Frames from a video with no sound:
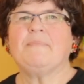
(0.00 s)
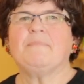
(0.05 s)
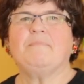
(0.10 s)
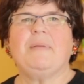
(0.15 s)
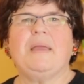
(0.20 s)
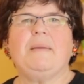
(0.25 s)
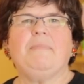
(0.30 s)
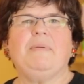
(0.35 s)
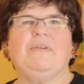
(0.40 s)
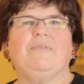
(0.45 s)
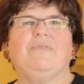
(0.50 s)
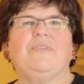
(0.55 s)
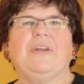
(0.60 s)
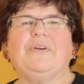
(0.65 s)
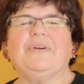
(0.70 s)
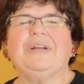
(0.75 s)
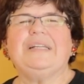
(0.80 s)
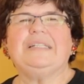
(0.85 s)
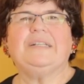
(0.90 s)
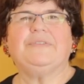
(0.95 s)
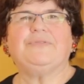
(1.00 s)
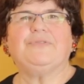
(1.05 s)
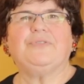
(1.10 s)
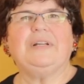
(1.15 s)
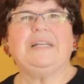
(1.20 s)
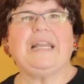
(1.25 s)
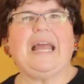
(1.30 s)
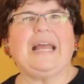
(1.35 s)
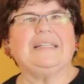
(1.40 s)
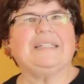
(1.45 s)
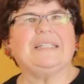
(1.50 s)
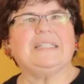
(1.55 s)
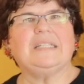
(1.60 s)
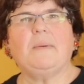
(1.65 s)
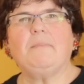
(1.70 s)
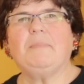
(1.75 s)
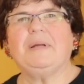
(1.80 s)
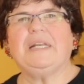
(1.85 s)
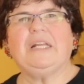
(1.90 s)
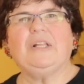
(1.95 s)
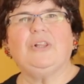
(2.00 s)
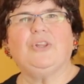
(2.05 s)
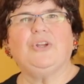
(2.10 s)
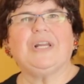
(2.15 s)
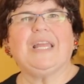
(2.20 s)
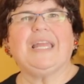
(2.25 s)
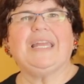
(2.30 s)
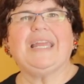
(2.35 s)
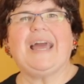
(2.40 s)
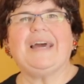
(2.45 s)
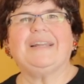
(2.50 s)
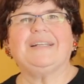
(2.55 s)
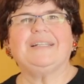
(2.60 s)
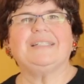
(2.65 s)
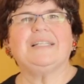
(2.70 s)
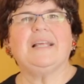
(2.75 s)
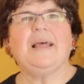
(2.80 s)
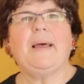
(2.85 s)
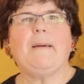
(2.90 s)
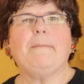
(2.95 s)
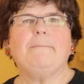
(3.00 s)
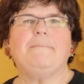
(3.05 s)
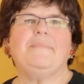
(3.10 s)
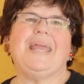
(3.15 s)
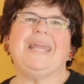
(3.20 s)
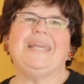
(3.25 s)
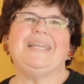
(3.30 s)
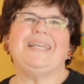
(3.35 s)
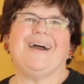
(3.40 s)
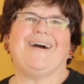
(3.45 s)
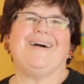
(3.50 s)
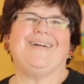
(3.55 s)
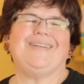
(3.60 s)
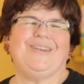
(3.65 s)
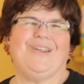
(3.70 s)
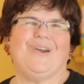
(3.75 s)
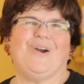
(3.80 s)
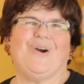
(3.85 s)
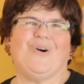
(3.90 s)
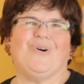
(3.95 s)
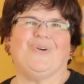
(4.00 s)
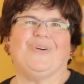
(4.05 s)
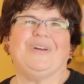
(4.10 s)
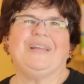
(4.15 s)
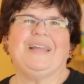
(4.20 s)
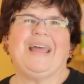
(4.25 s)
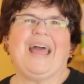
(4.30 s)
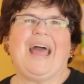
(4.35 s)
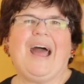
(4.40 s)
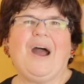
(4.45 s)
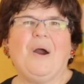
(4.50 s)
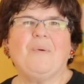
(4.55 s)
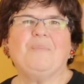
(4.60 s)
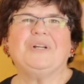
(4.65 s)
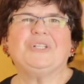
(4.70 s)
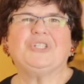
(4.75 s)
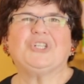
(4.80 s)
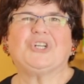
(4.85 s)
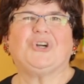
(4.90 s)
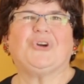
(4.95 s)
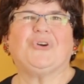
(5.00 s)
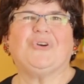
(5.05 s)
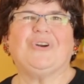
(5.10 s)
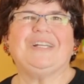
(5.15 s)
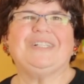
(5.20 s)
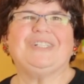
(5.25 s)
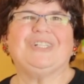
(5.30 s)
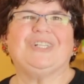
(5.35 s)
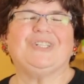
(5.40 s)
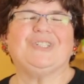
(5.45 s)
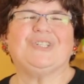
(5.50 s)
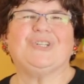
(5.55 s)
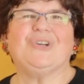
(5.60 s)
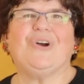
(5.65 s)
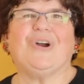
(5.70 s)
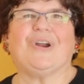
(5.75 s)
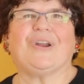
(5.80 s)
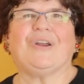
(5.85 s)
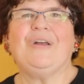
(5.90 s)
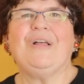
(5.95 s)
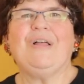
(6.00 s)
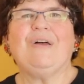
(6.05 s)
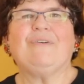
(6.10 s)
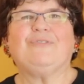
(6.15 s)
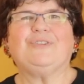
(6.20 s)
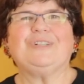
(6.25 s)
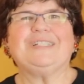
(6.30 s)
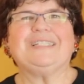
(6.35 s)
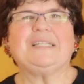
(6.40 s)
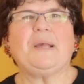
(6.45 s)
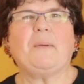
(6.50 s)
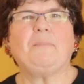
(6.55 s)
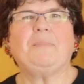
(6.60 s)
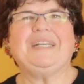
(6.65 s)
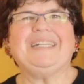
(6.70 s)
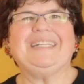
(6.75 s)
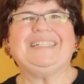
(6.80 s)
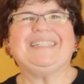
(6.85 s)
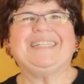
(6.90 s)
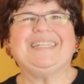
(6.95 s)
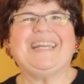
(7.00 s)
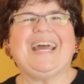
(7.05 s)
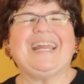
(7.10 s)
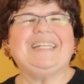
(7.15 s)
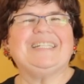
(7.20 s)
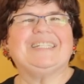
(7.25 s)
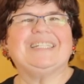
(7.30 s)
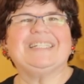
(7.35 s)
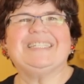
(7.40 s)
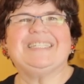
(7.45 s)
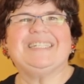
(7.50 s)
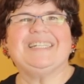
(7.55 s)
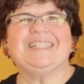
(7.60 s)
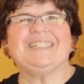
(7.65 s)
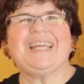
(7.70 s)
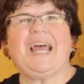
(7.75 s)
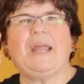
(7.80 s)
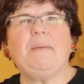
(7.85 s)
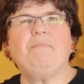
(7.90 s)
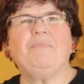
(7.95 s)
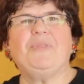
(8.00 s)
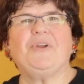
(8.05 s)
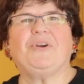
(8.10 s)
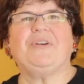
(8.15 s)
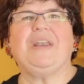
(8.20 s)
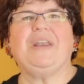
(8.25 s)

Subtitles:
may be very different, and somebody looking at us may not know how much courage it took for somebody tonight just to type their